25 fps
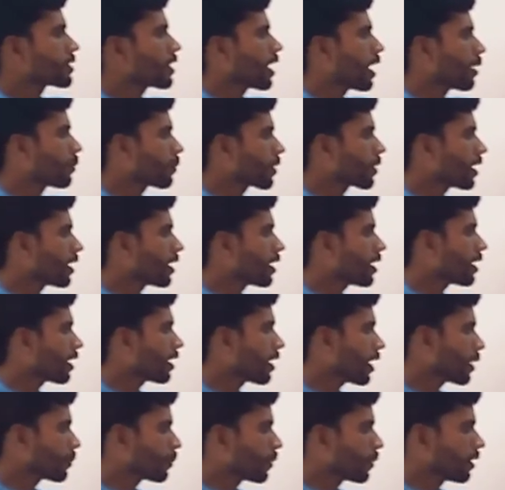
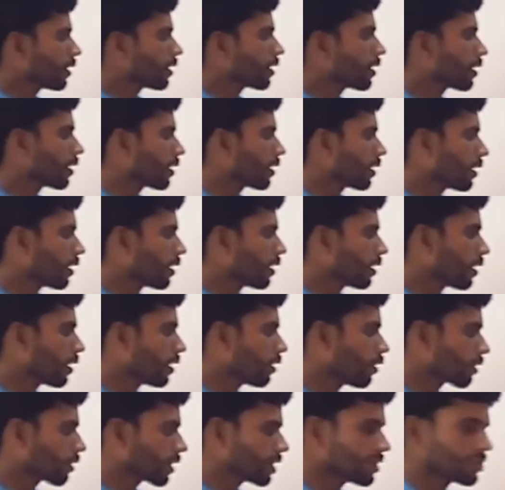umbrella, apple,
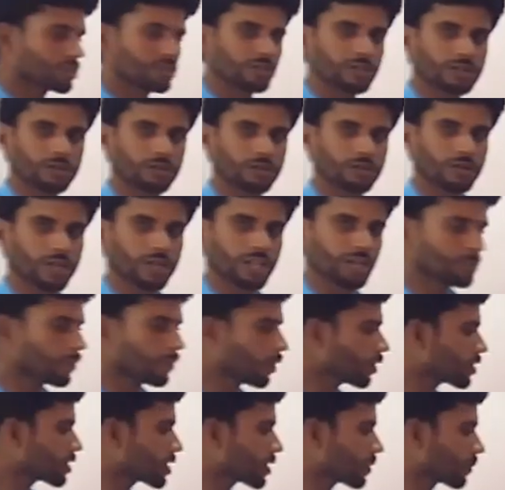orange, ink
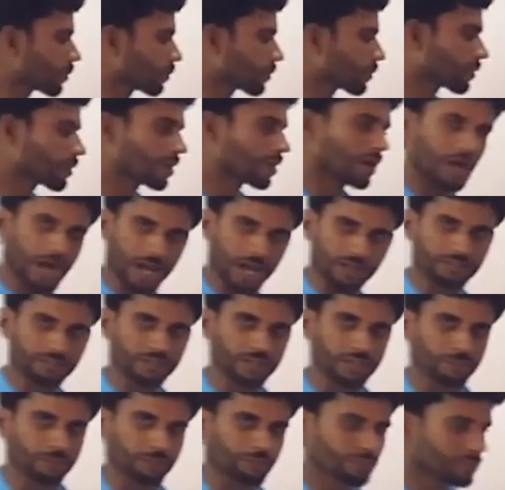pot, ice
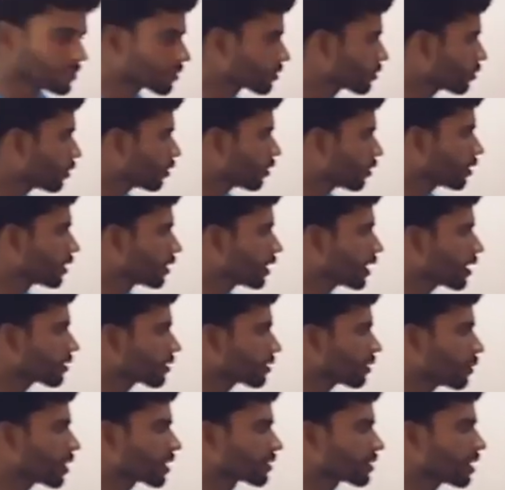cream. So here are
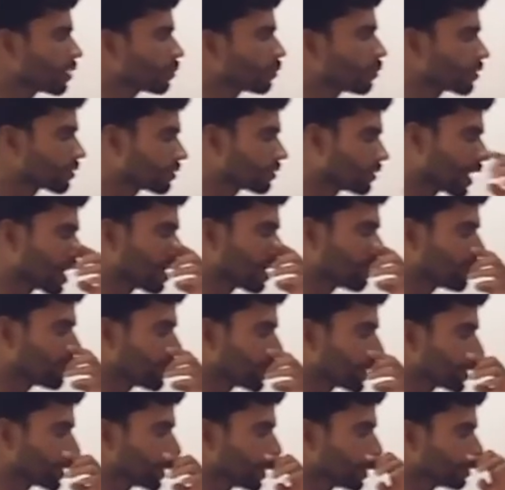some examples that I have
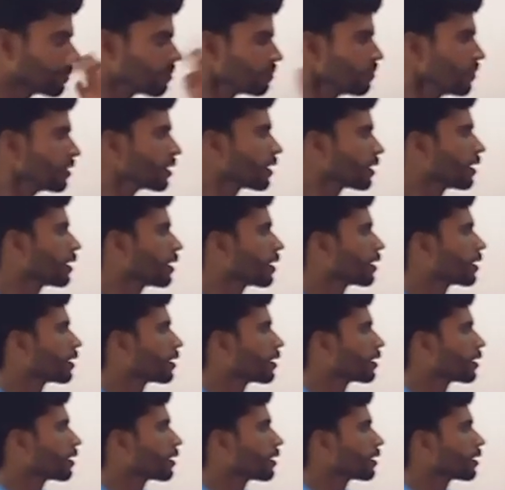written here.
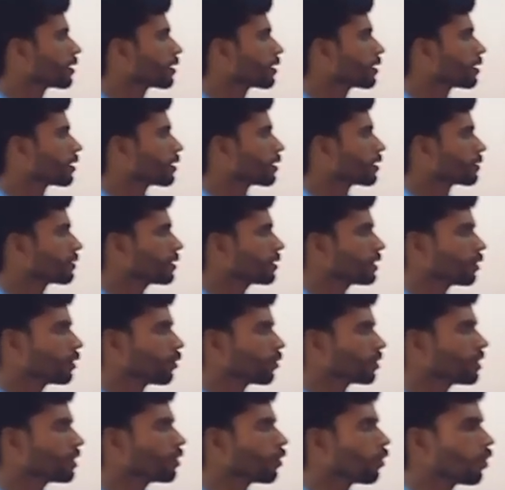
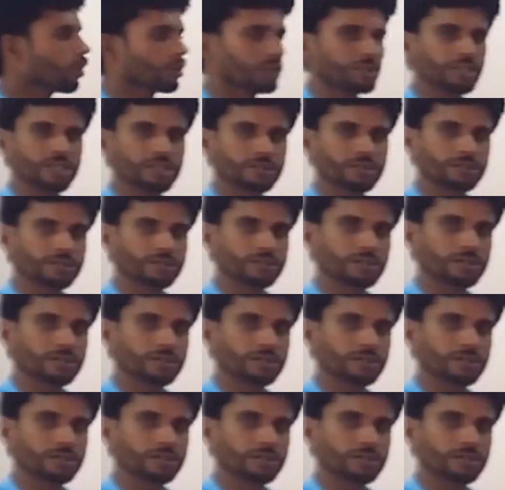See, in all these